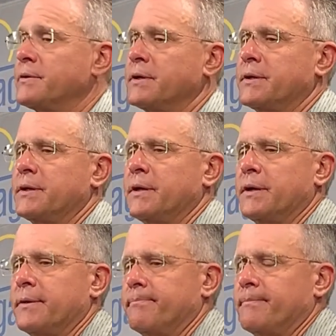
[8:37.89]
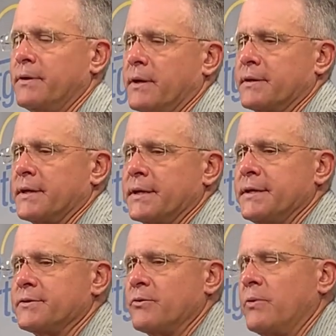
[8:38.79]
And, I think
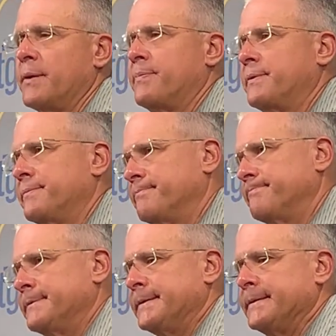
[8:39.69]
he's a weapon.